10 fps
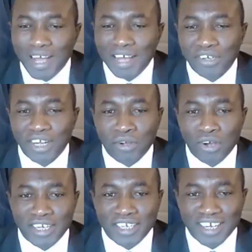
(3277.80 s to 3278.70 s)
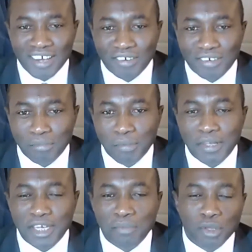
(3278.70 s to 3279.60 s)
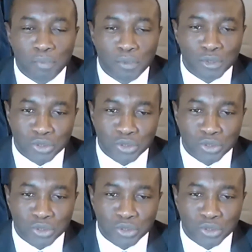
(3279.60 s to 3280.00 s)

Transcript: how do they call it now? We mean the people.